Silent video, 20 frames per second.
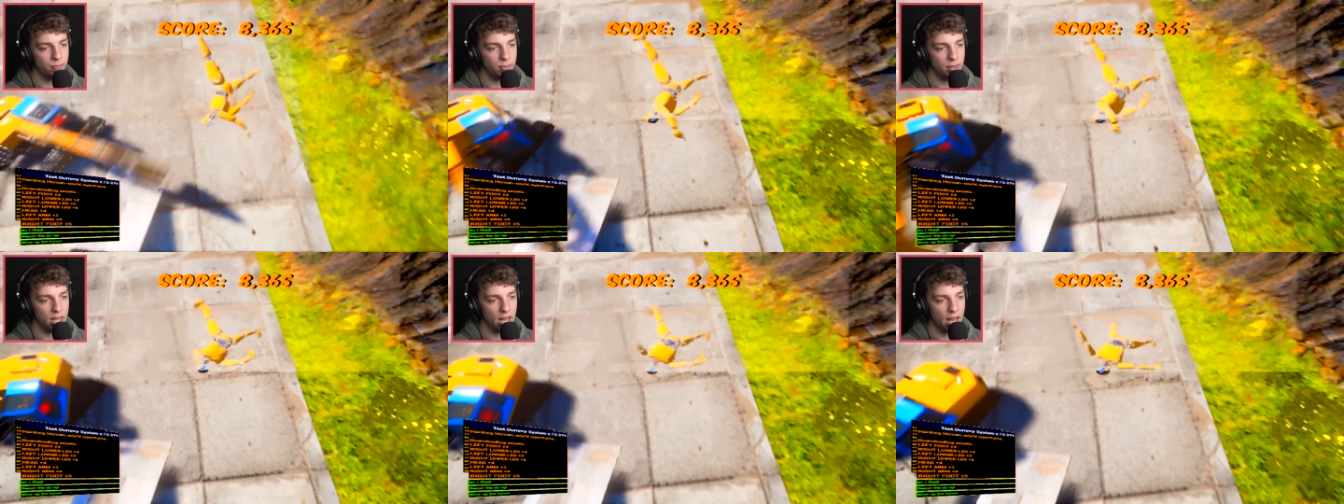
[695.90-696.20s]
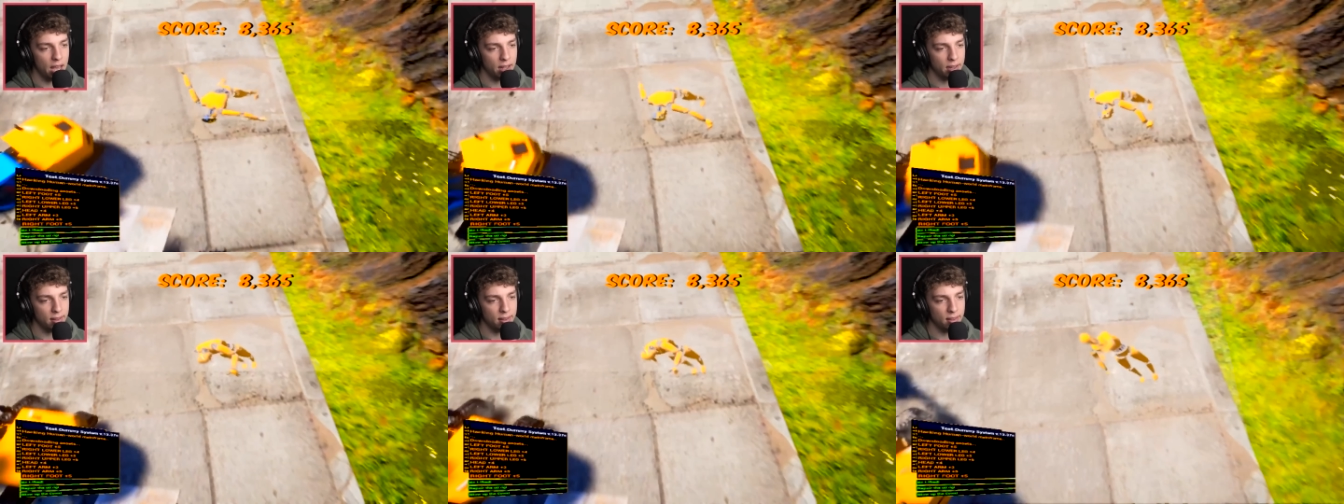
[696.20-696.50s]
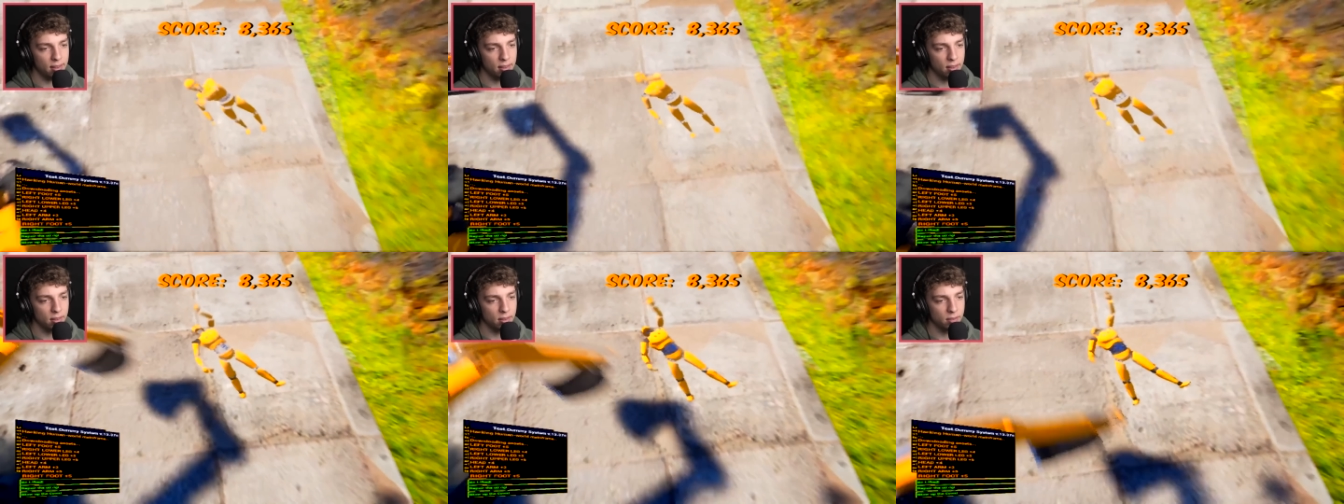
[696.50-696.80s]

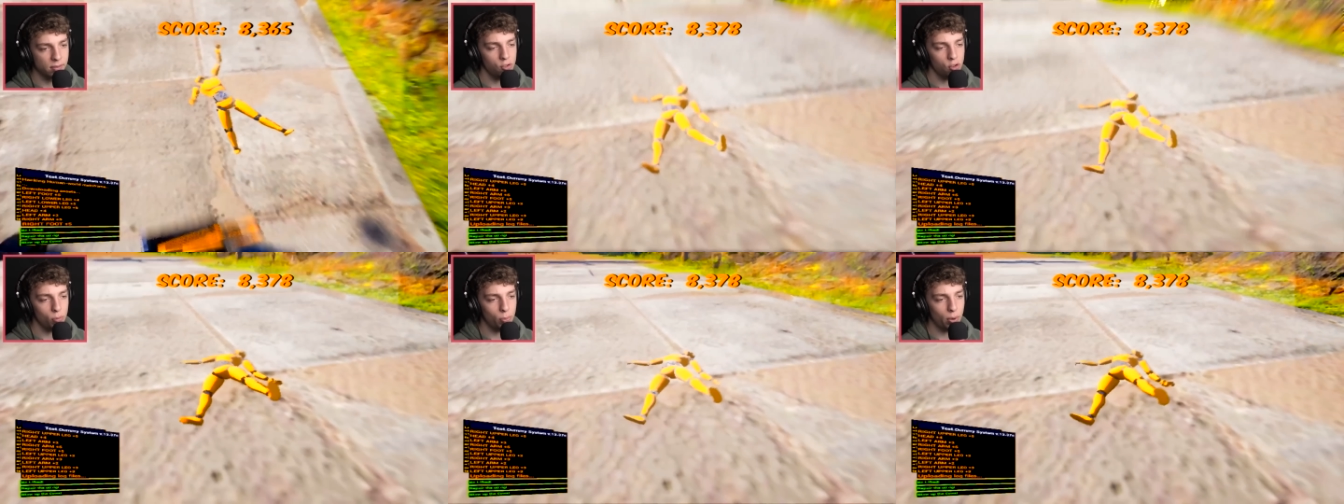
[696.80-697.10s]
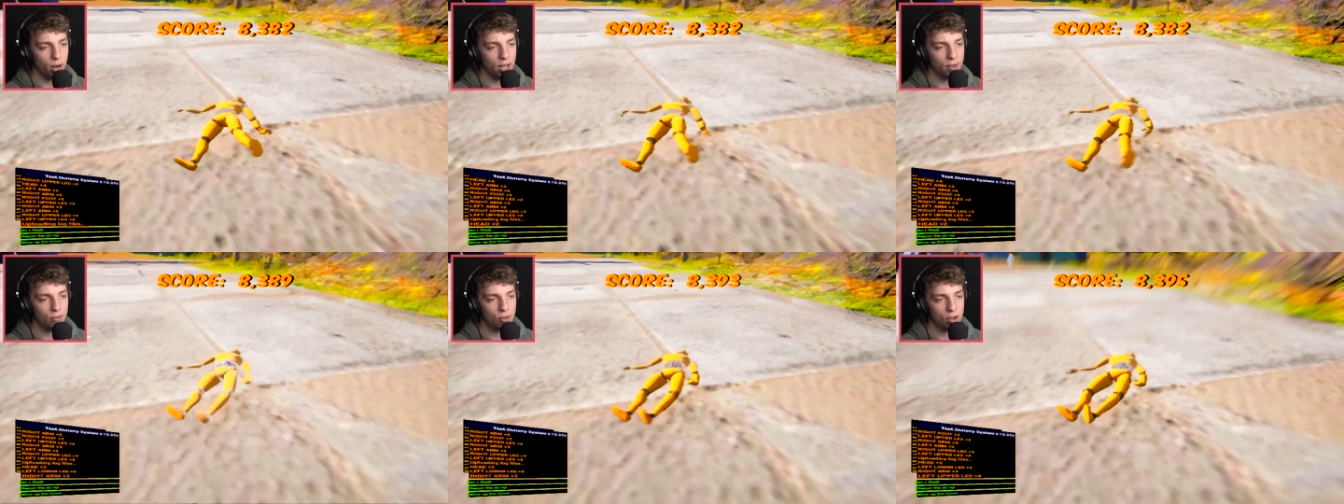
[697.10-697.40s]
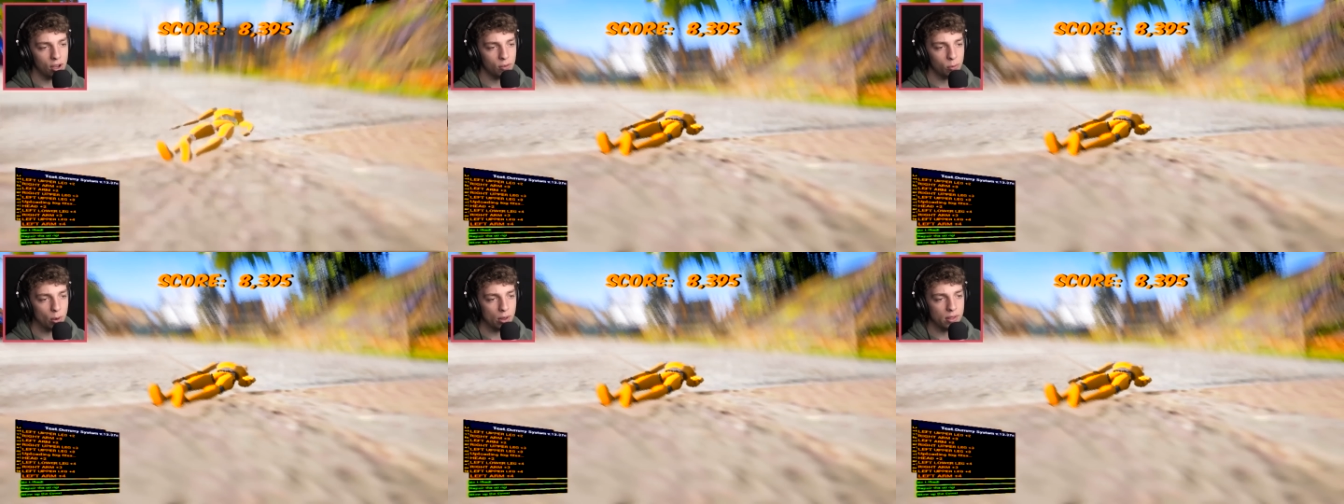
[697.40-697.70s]
yes. And drop a like if
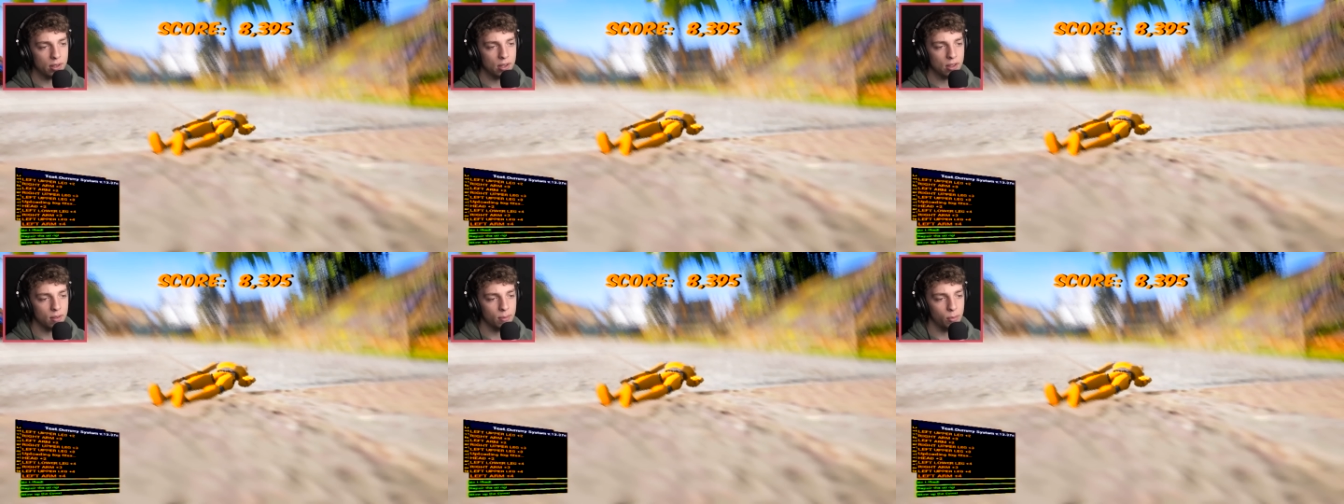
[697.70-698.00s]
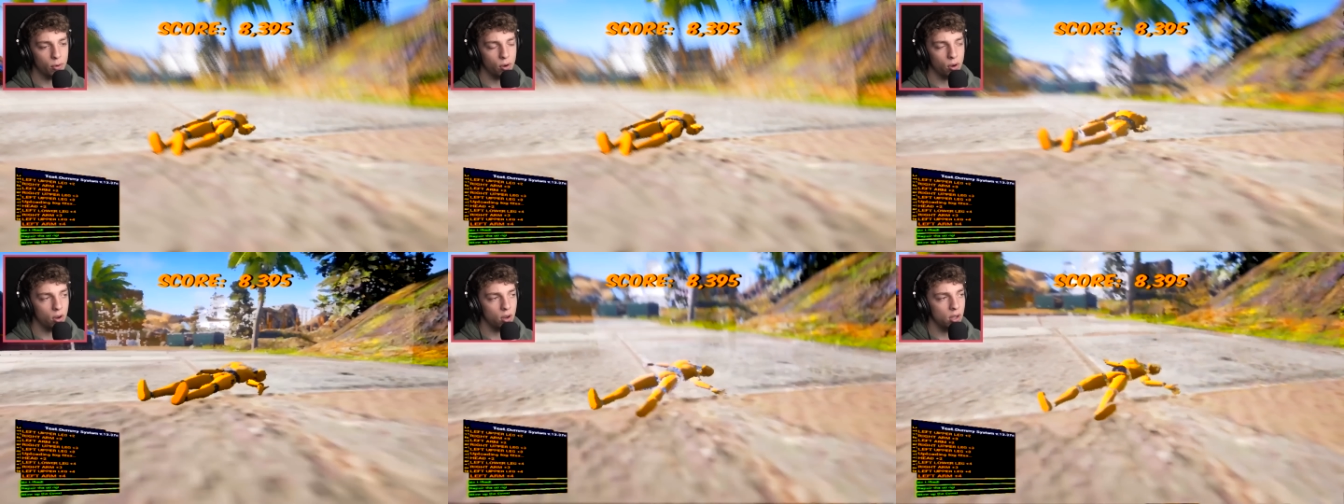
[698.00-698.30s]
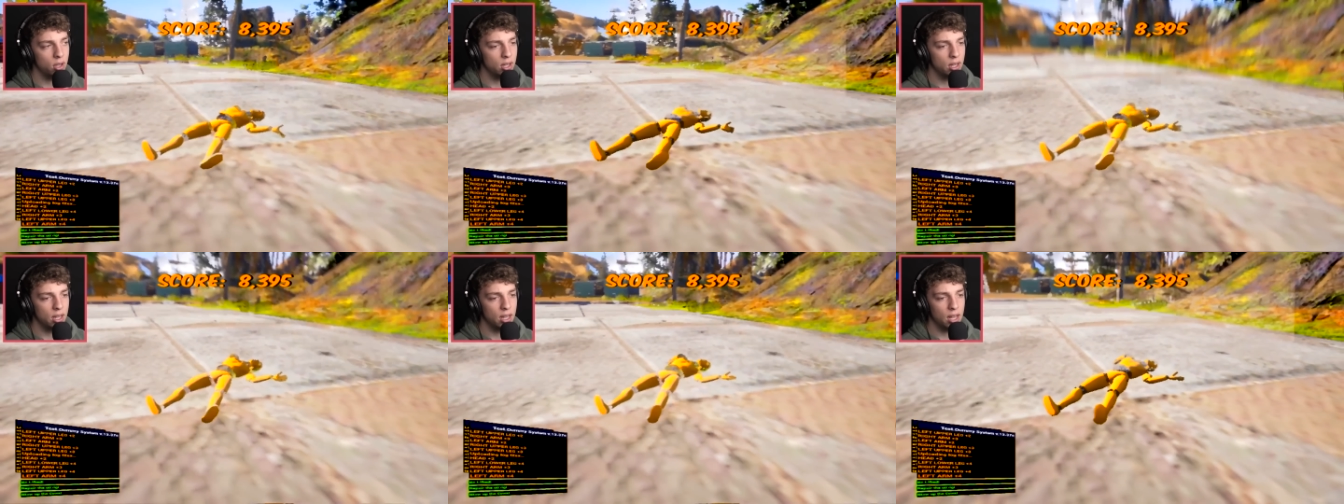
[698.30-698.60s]
you guys want to see some
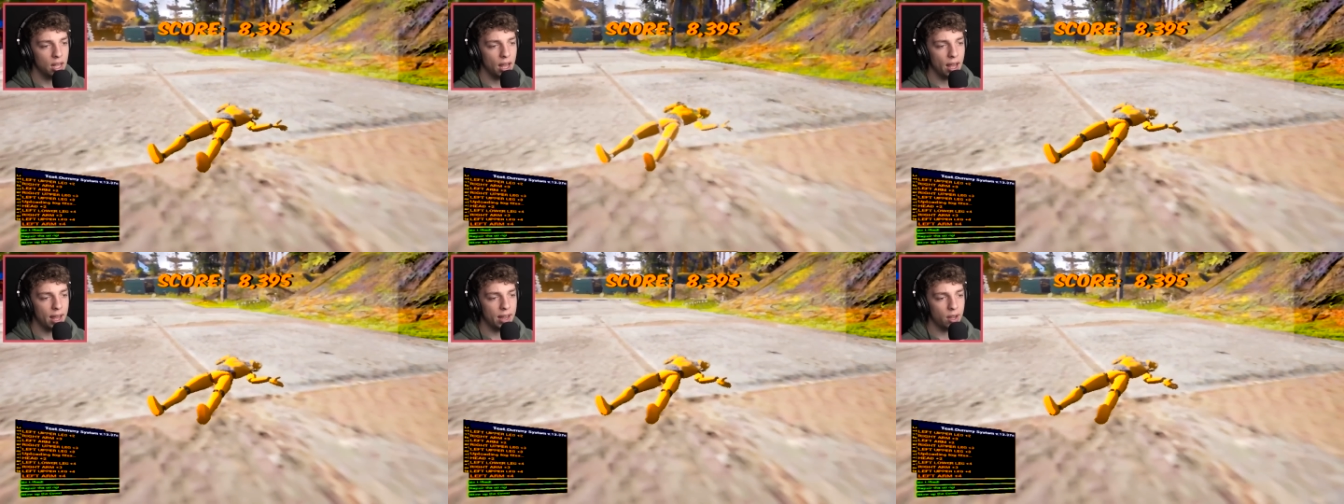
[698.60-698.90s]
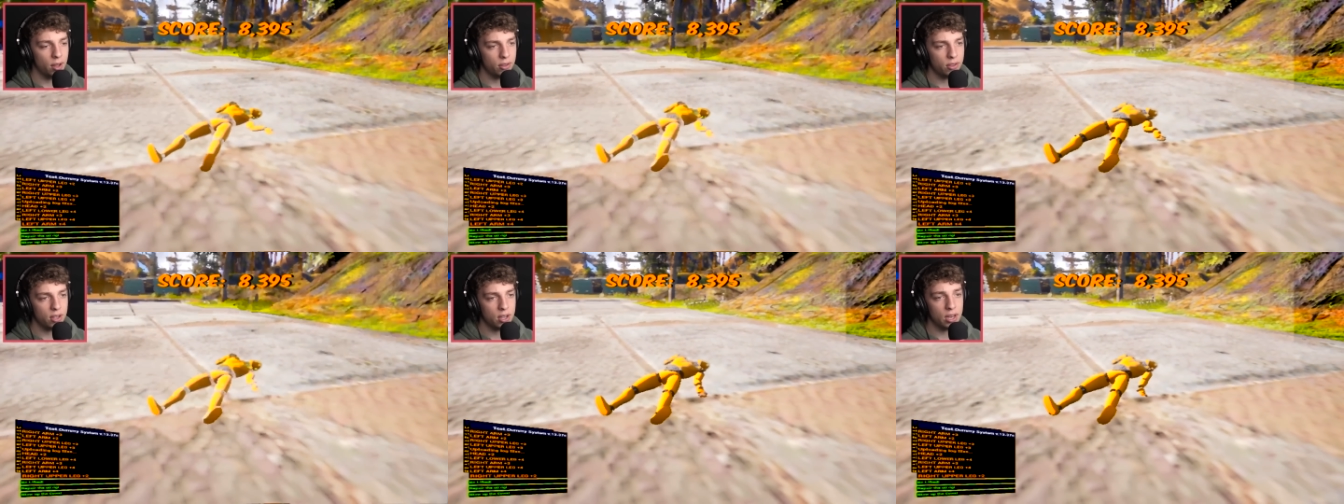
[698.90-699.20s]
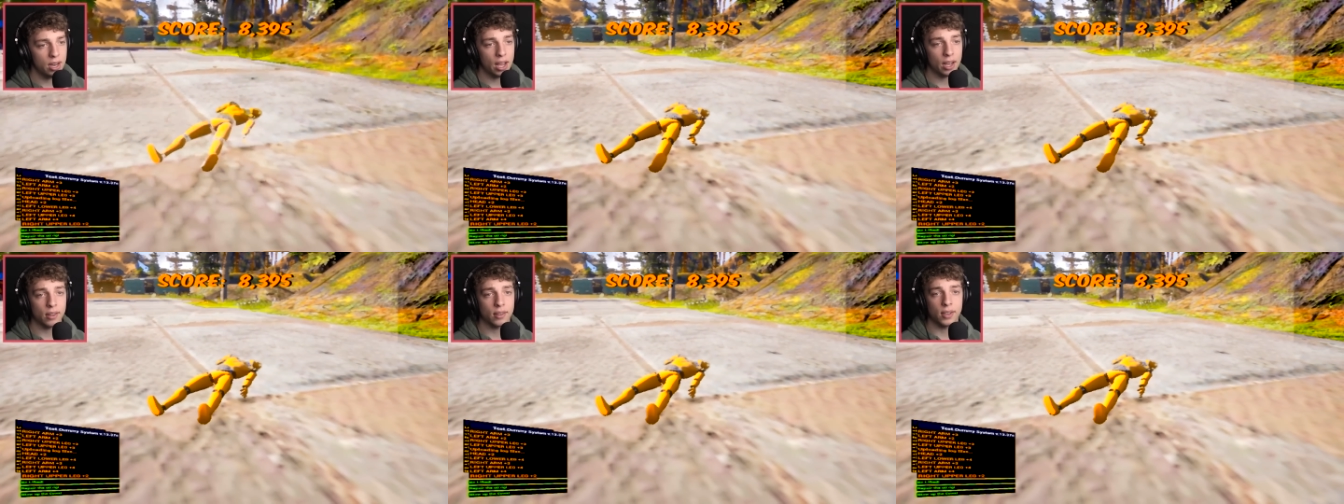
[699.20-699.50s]
more. And I'll see
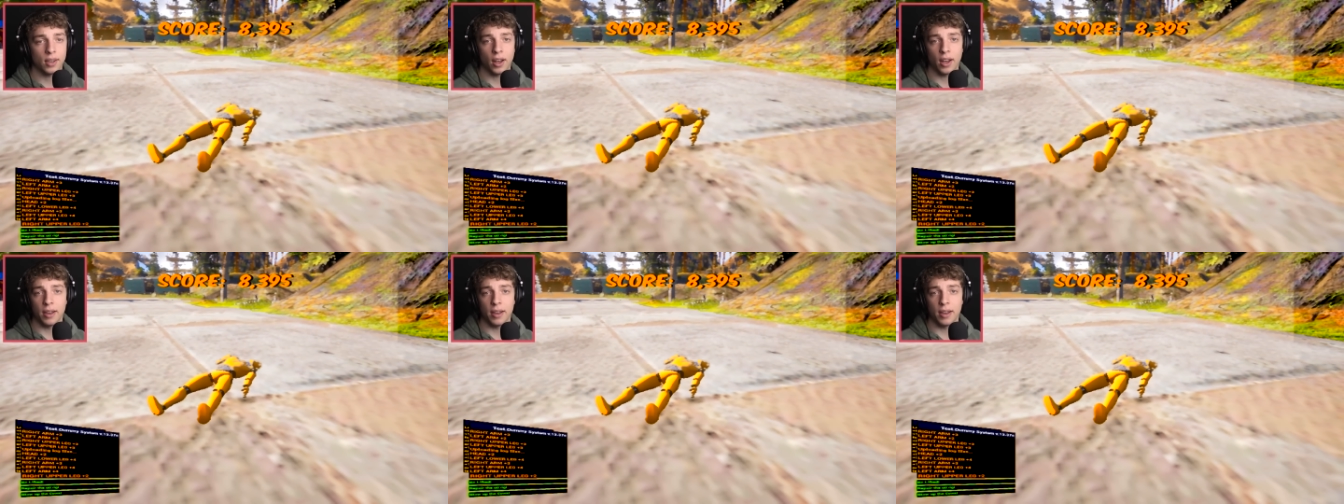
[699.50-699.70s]
you next